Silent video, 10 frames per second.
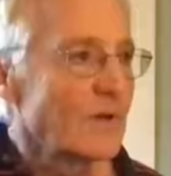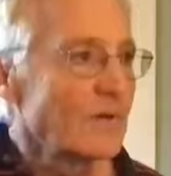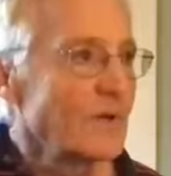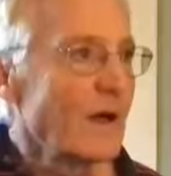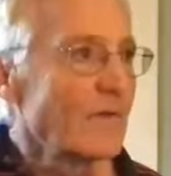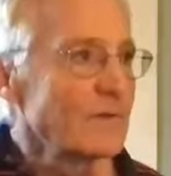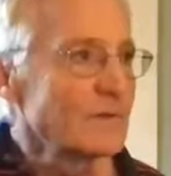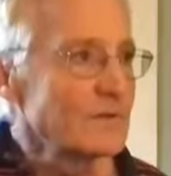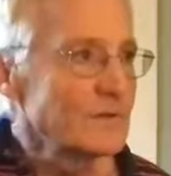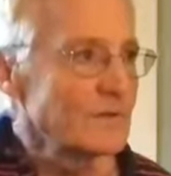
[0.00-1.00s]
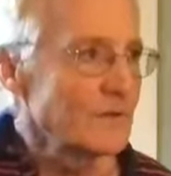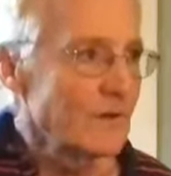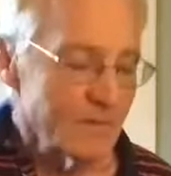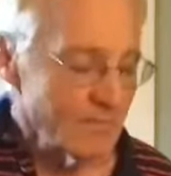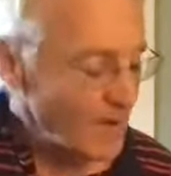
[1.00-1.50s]
now this is a
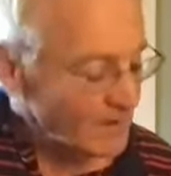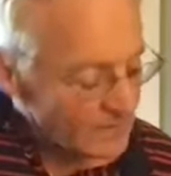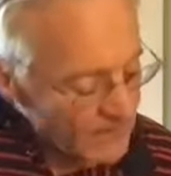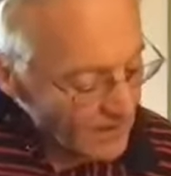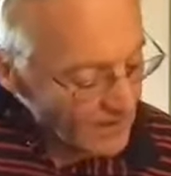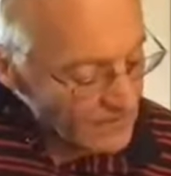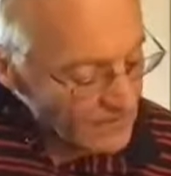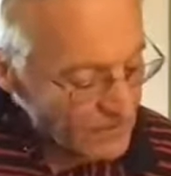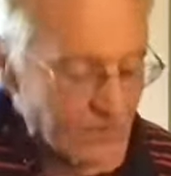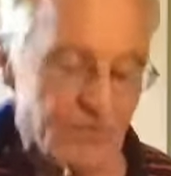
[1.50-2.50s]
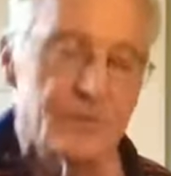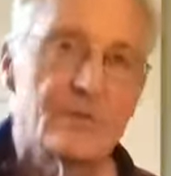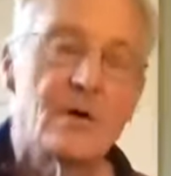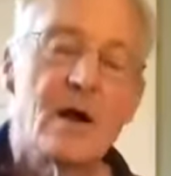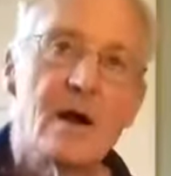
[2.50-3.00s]
good mental test just
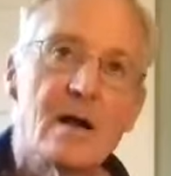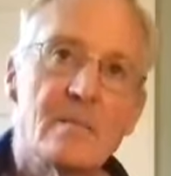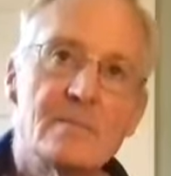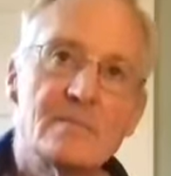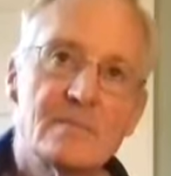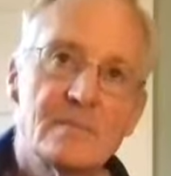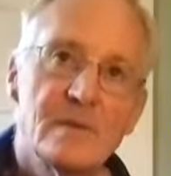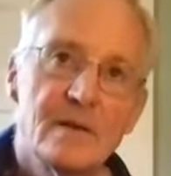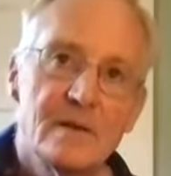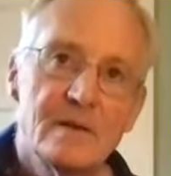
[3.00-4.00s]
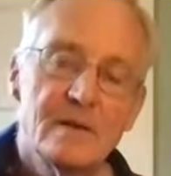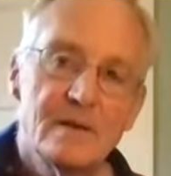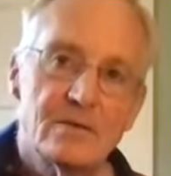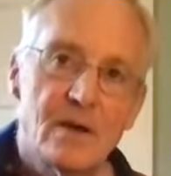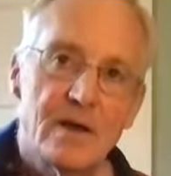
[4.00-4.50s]
to
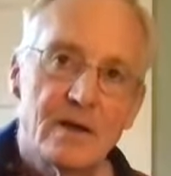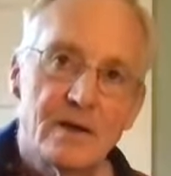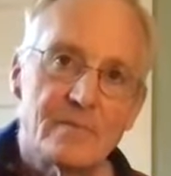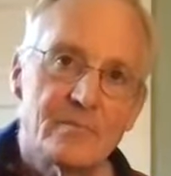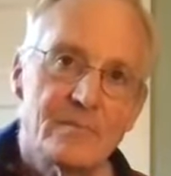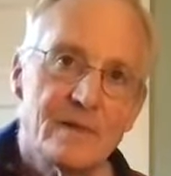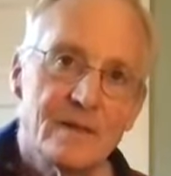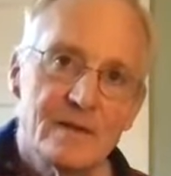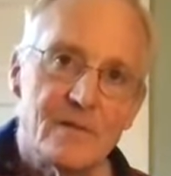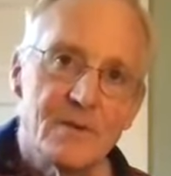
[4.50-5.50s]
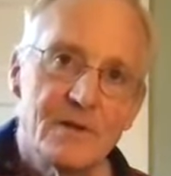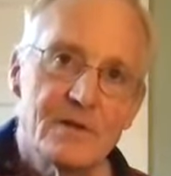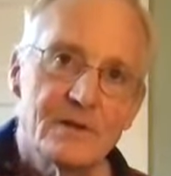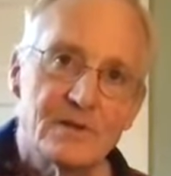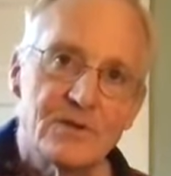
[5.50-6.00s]
try to
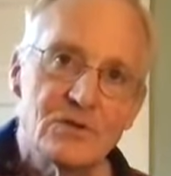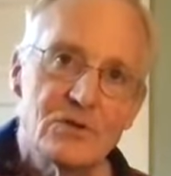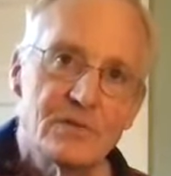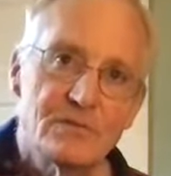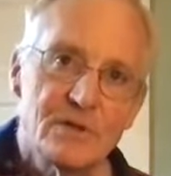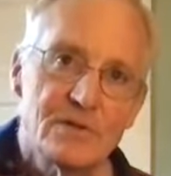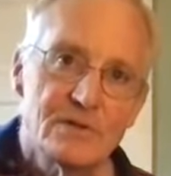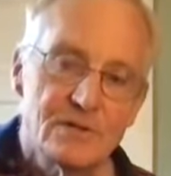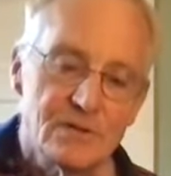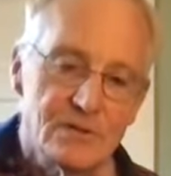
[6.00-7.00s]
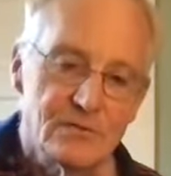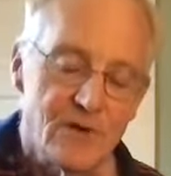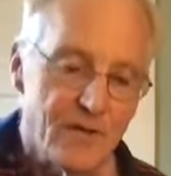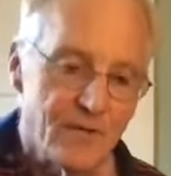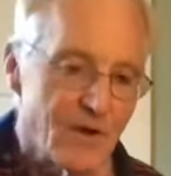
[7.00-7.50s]
immediately shift into
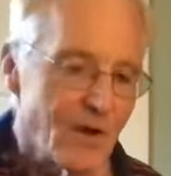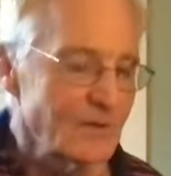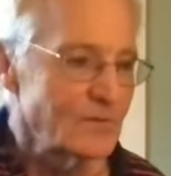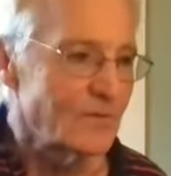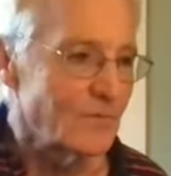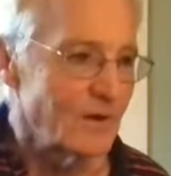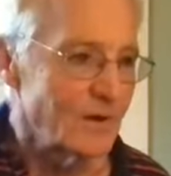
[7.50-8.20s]
find the cost of freedom